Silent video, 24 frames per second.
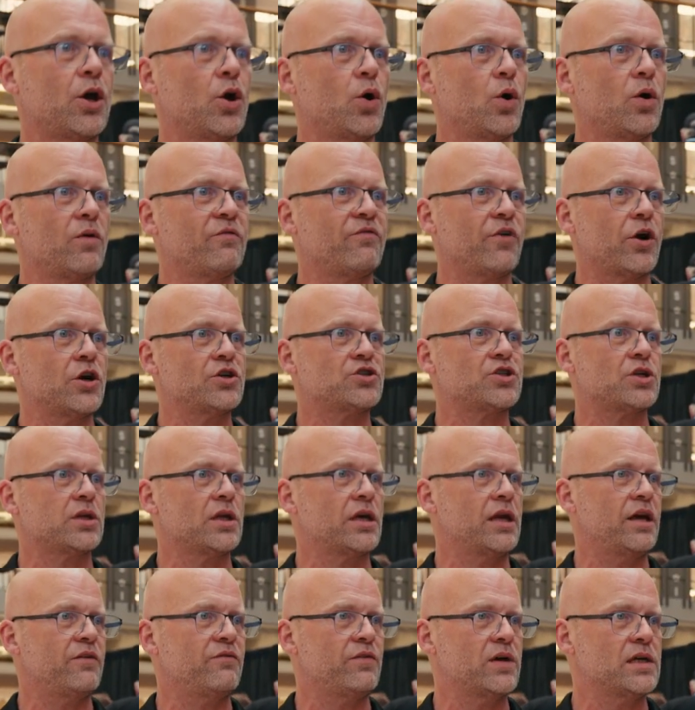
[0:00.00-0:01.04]
go
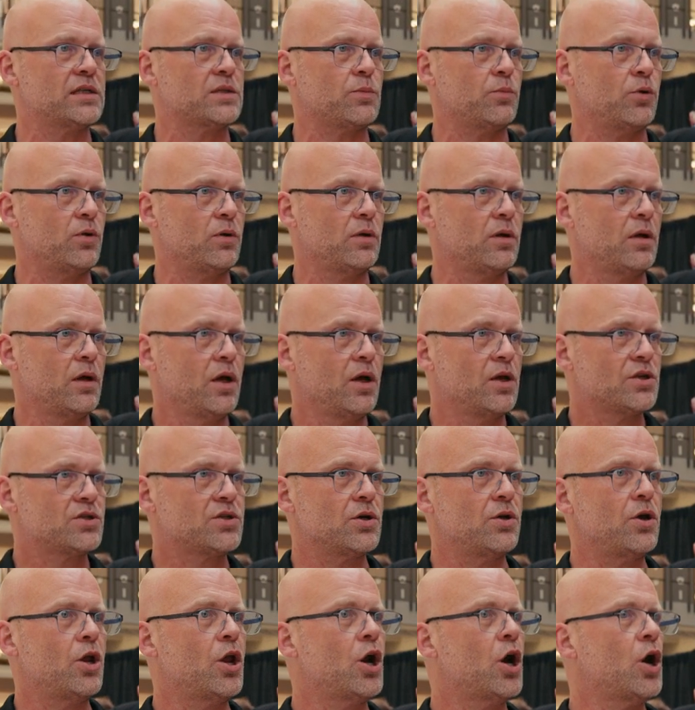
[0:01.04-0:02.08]
virtually invisible.
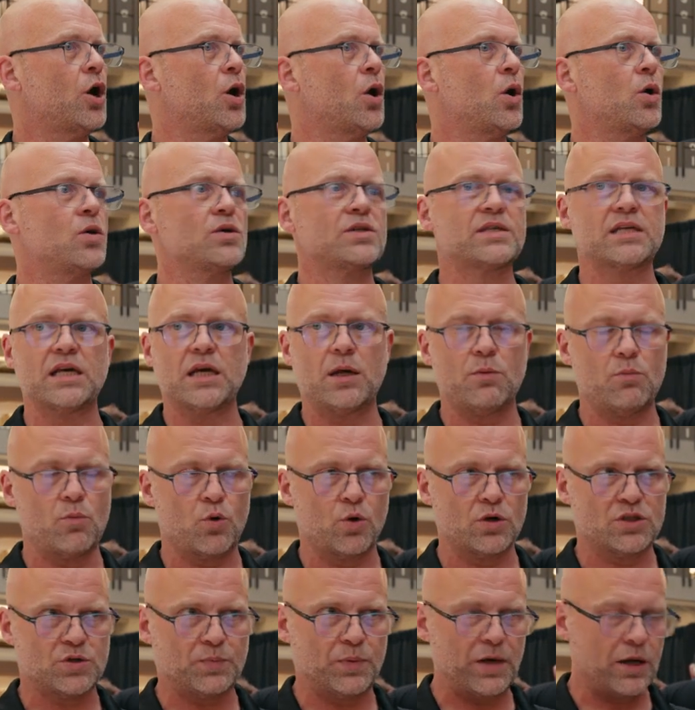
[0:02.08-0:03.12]
So no seeing
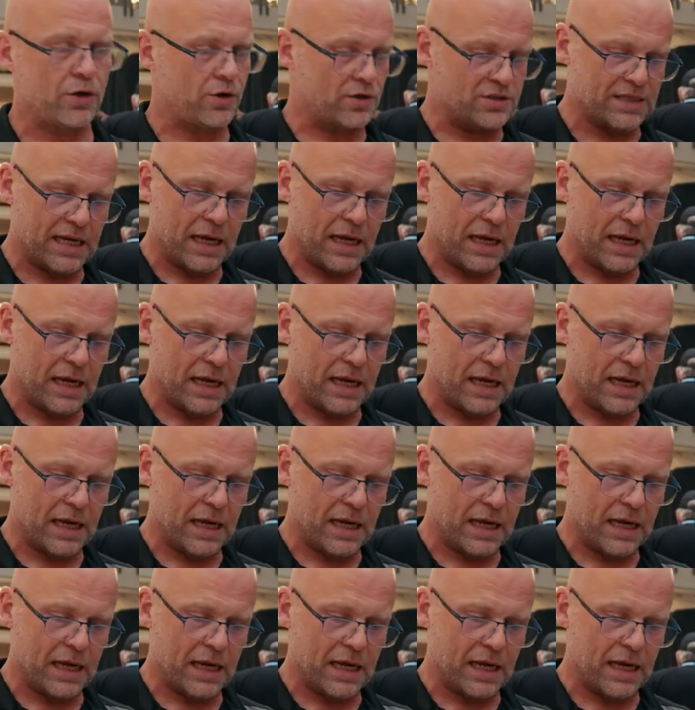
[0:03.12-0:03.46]
more speakers